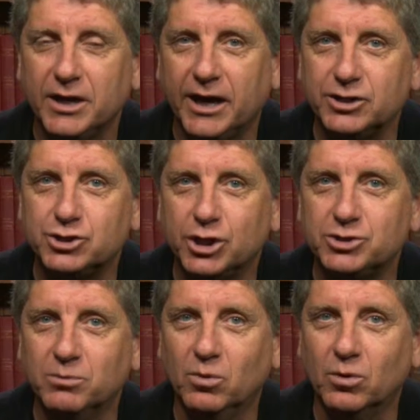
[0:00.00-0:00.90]
And
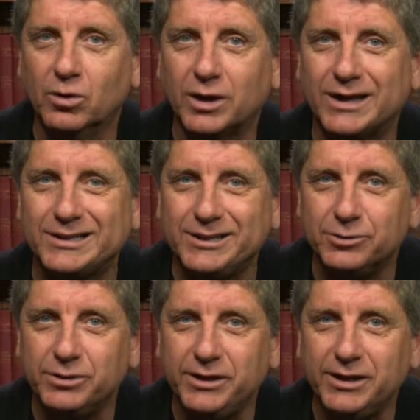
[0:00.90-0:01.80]
Judge Moore
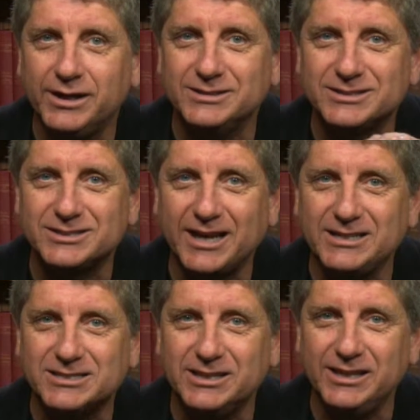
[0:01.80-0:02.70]
clearly,
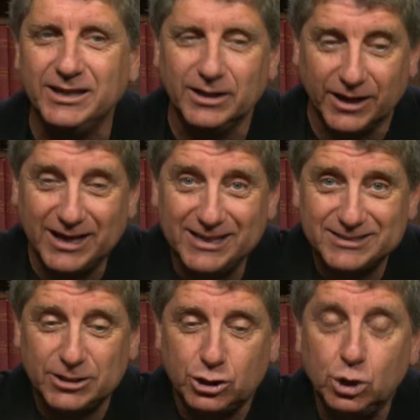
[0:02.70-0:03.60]
concisely,
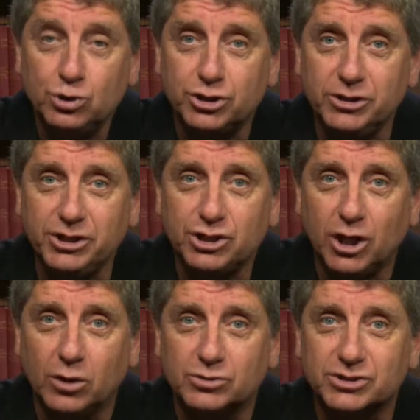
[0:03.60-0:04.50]
constitutionally
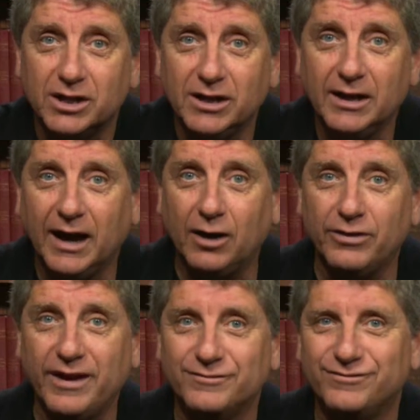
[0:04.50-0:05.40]
shows how
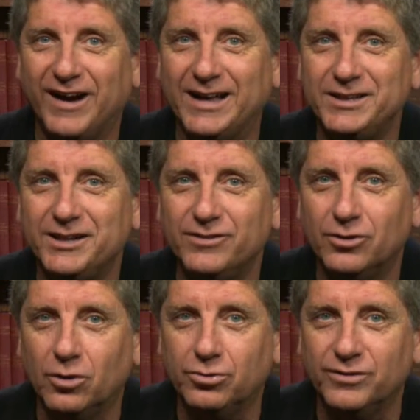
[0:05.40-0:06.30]
they have violated
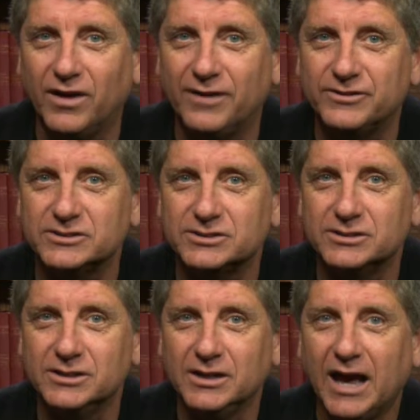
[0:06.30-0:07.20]
their oath of office
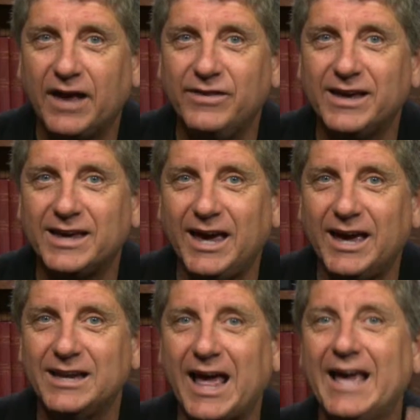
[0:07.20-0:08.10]
and they
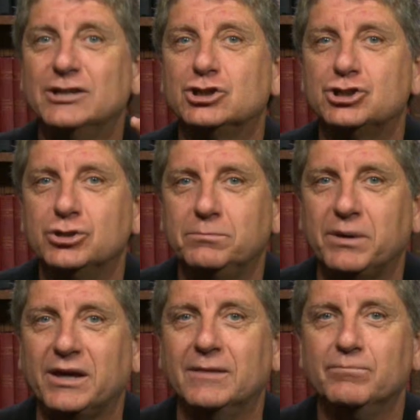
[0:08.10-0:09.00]
can and should
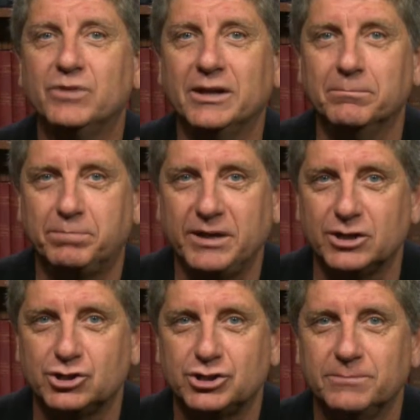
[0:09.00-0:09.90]
be
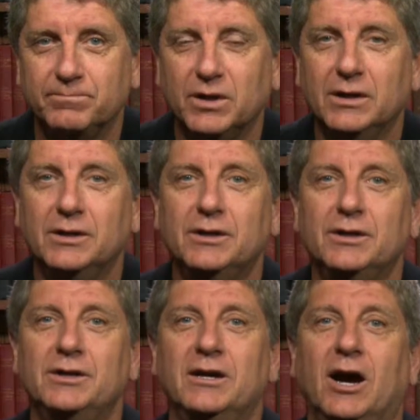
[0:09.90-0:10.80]
impeached.
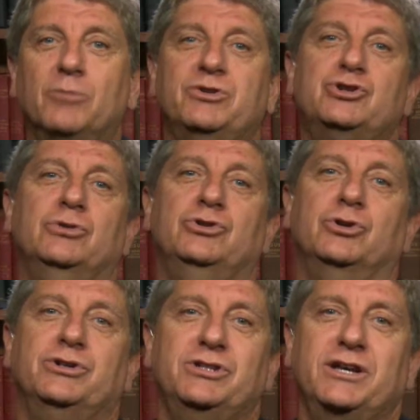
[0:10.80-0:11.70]
I hope that you
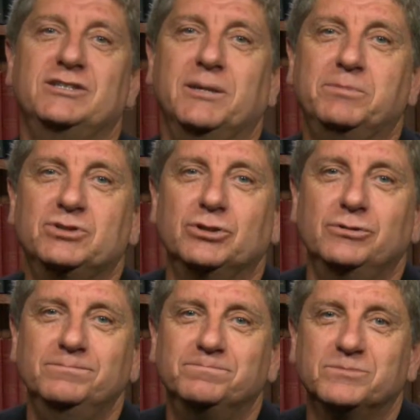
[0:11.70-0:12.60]
enjoyed today's
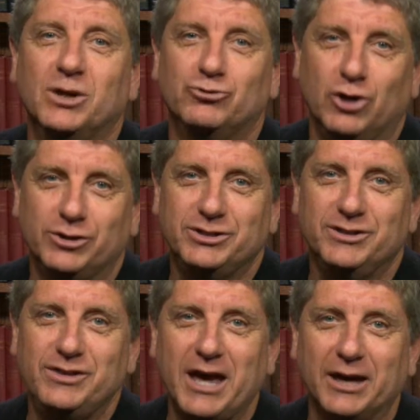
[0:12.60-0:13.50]
episode. I'll talk to you at the